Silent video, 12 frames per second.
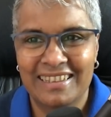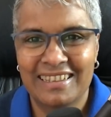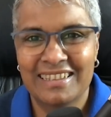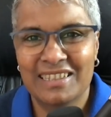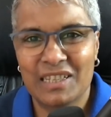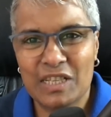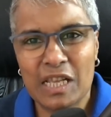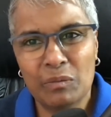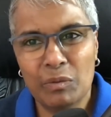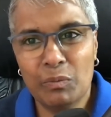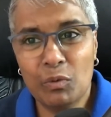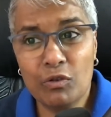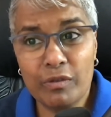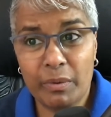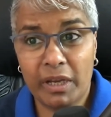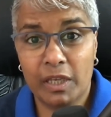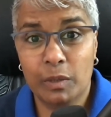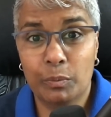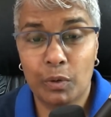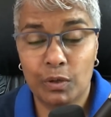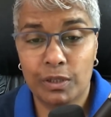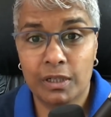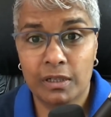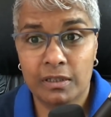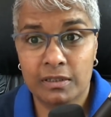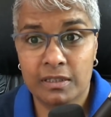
So tell me more about your podcast,